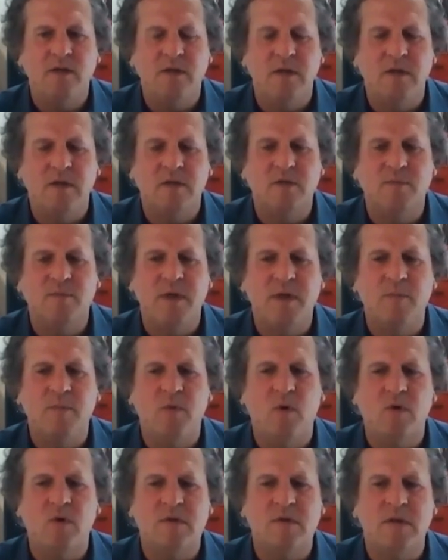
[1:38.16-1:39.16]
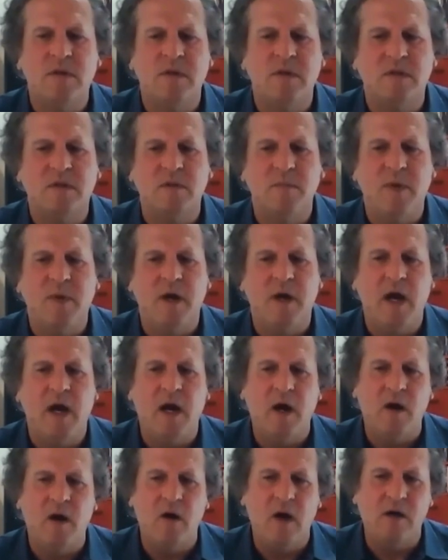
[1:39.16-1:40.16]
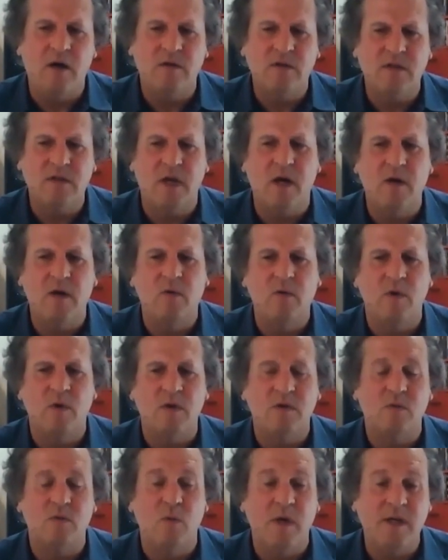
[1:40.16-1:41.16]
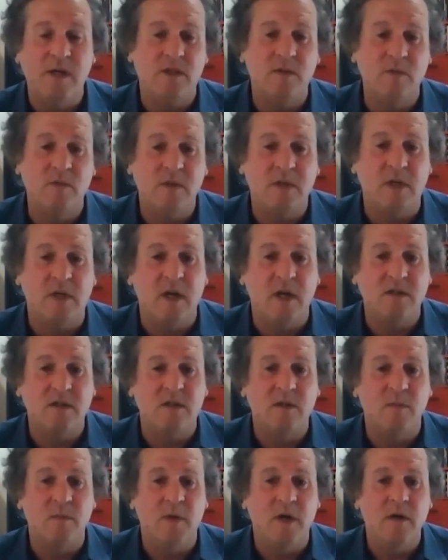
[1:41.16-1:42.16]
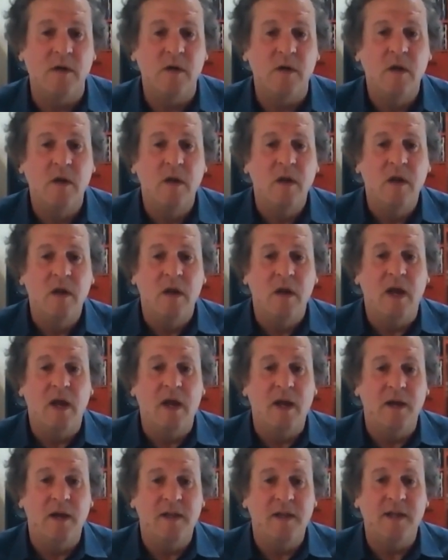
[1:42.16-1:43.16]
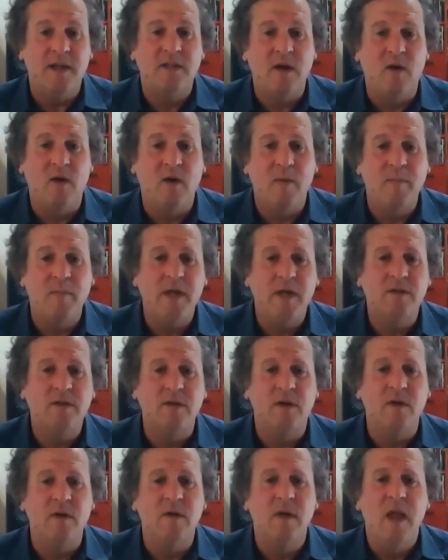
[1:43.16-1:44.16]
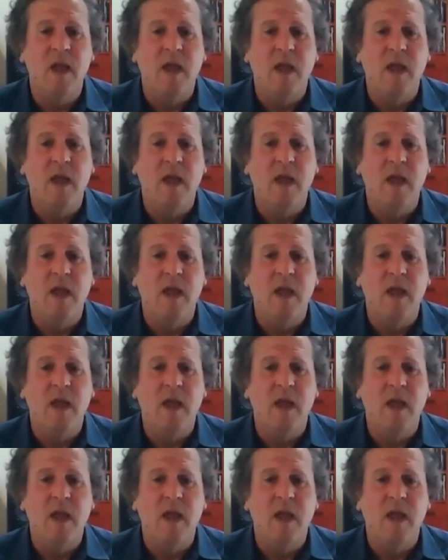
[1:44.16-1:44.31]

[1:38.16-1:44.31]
she'll speak more to this about how our sound was when she was a customer, and that's how I met her,